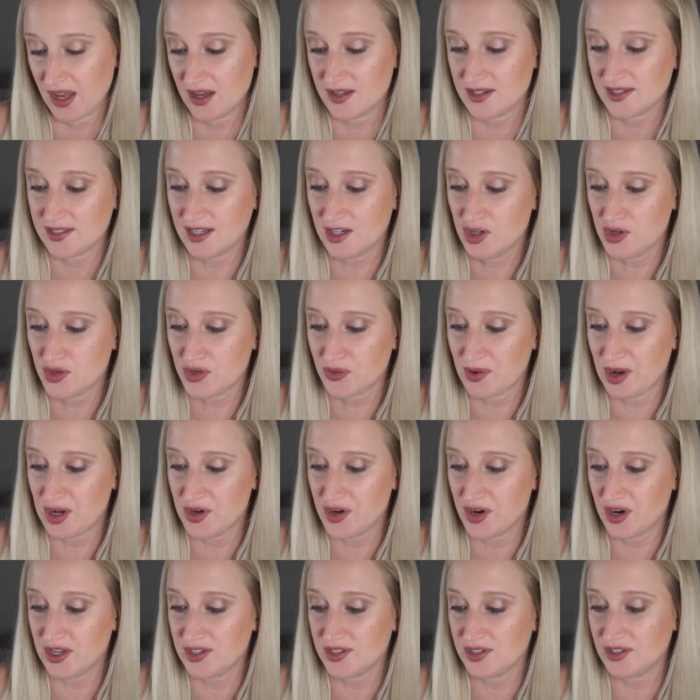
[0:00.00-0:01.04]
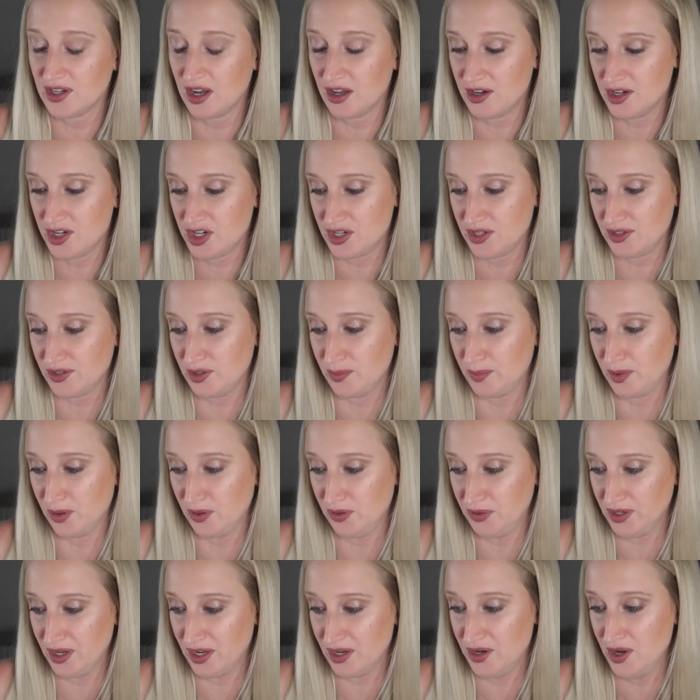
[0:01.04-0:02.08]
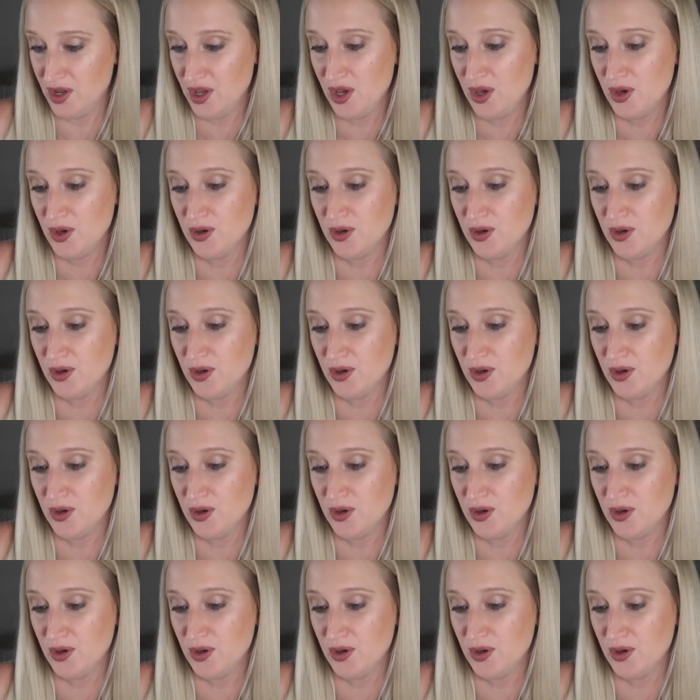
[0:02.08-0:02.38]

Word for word: Such surrender astonishes Napoleon,